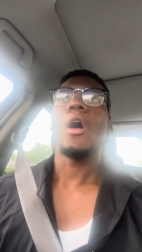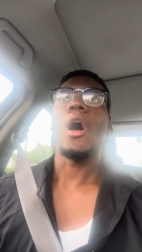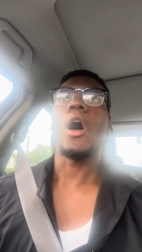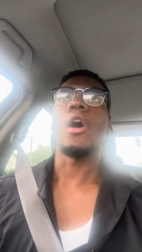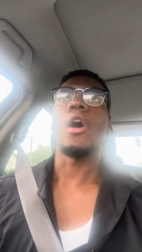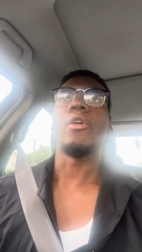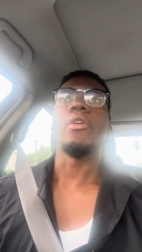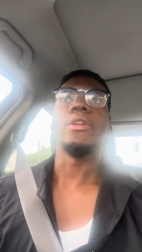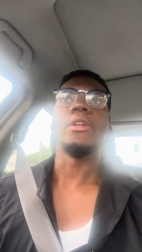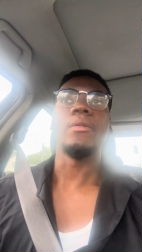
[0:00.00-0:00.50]

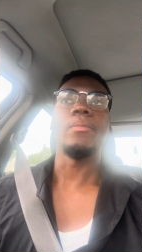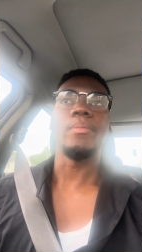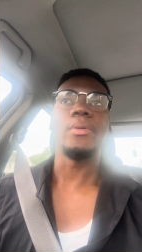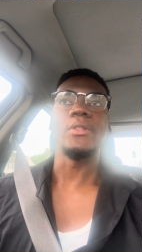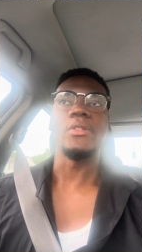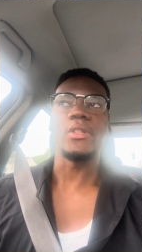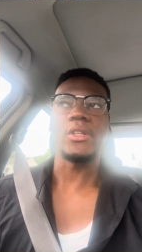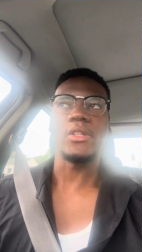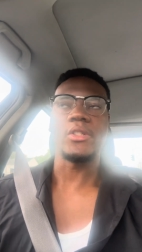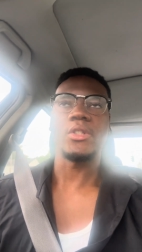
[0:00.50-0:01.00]
are in the
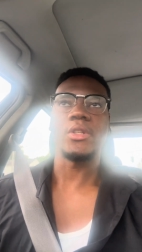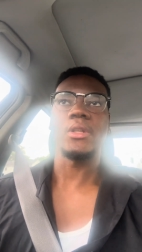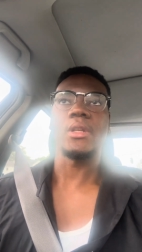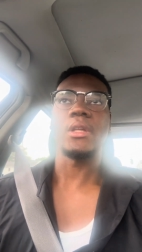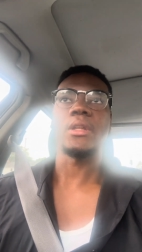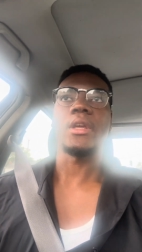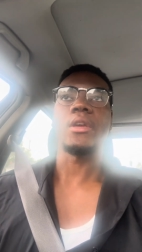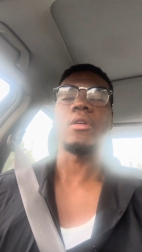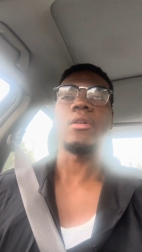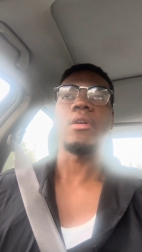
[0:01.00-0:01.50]
position
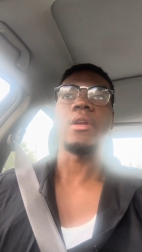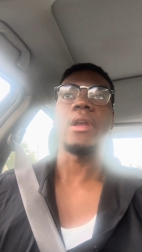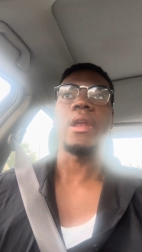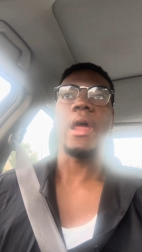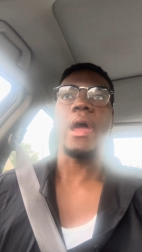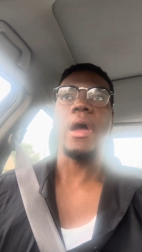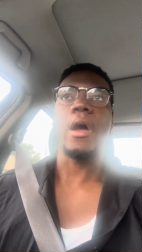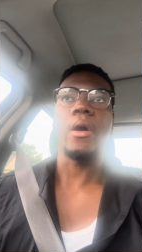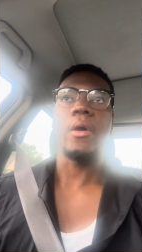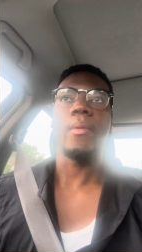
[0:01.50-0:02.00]
that they are in
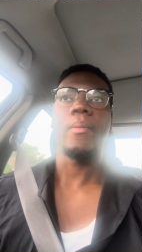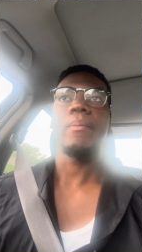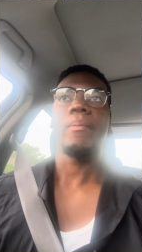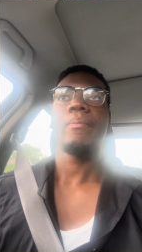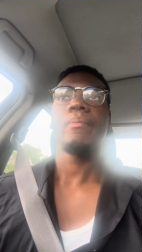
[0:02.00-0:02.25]
now